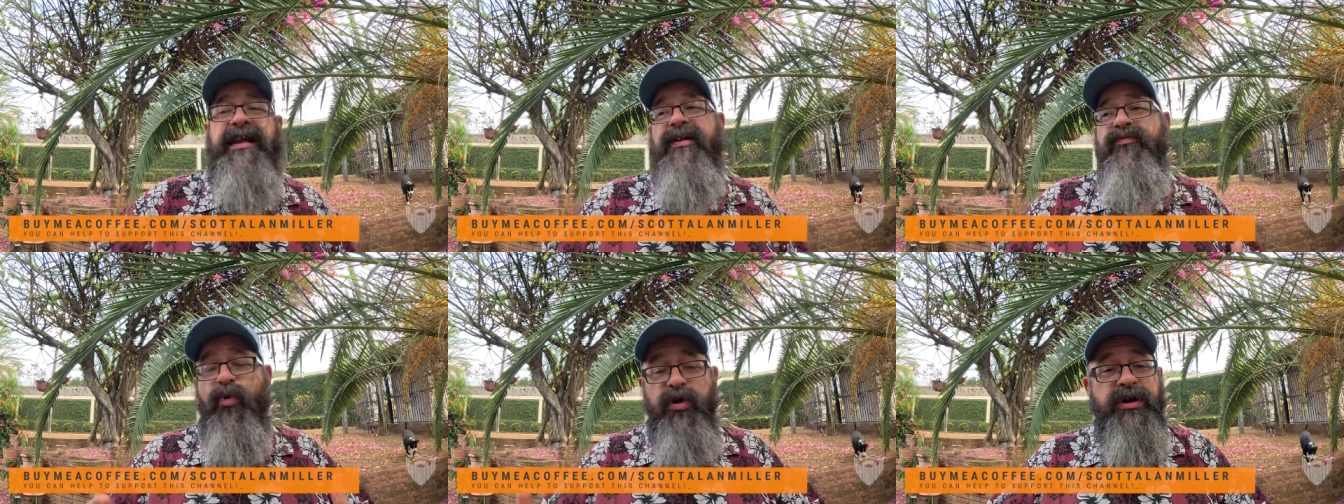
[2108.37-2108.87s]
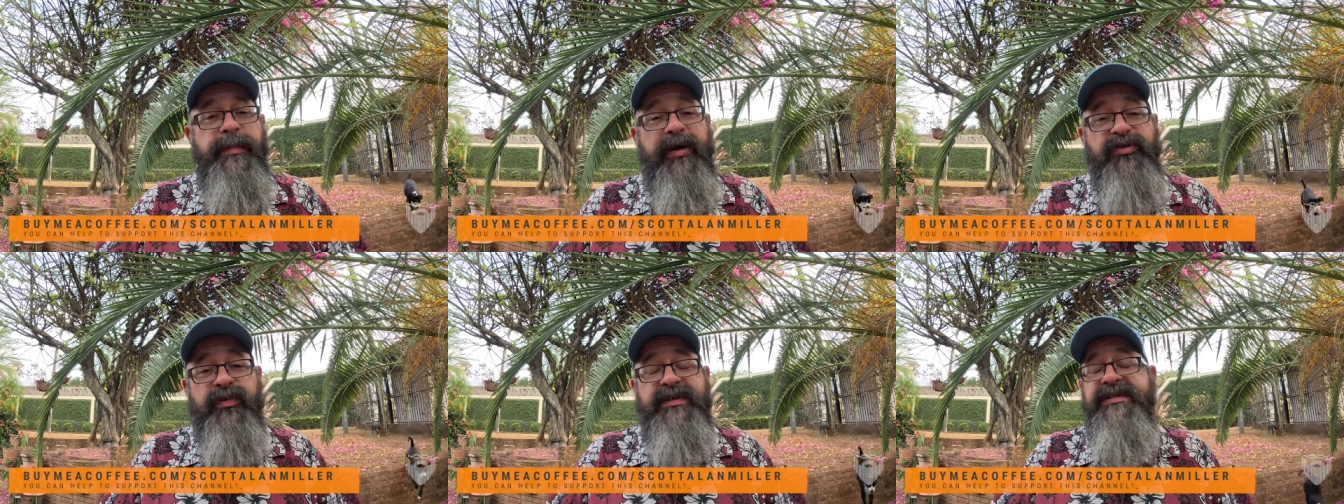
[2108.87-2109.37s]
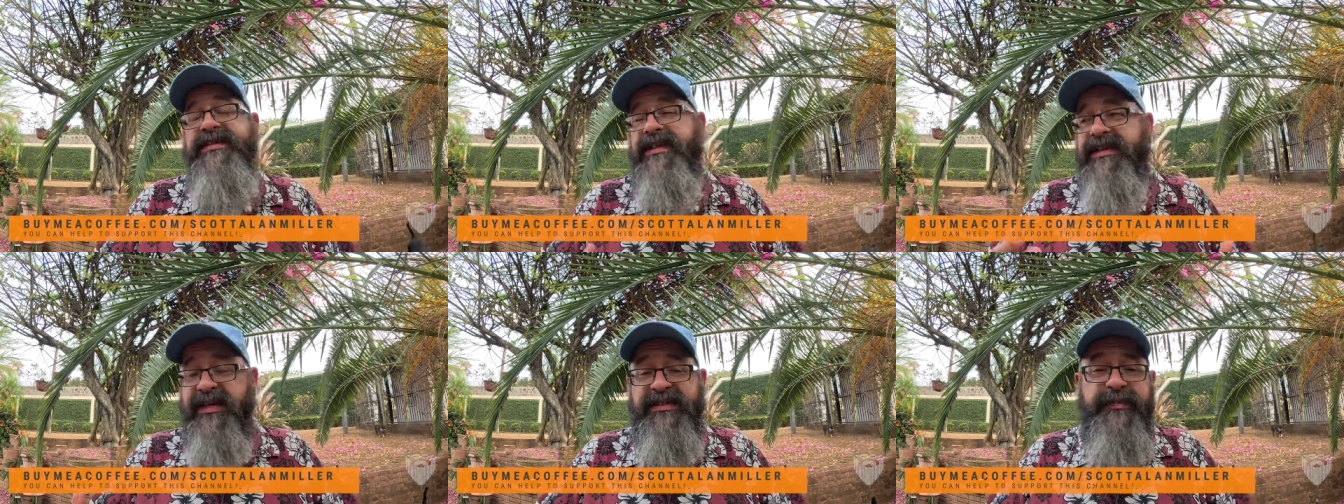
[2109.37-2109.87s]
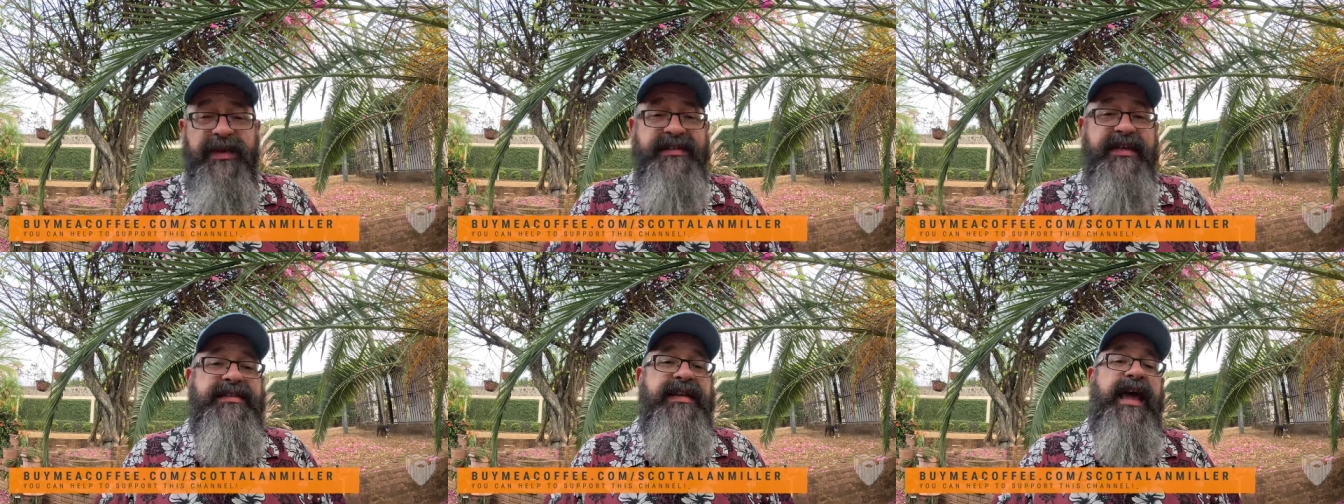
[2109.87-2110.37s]
I've worried about the reasons that it doesn't make
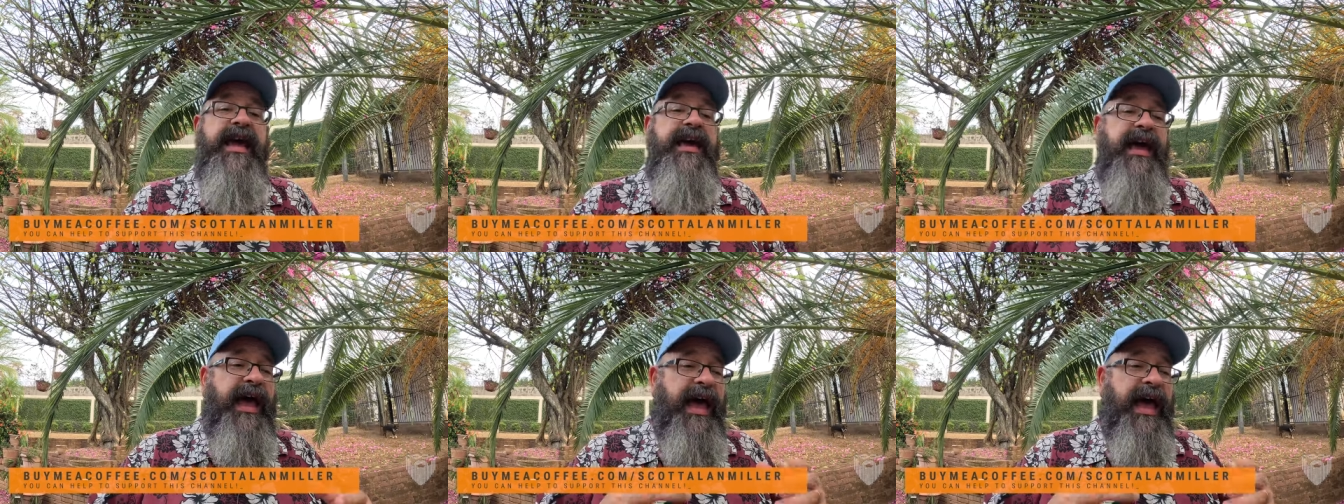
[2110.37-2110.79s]
sense to get,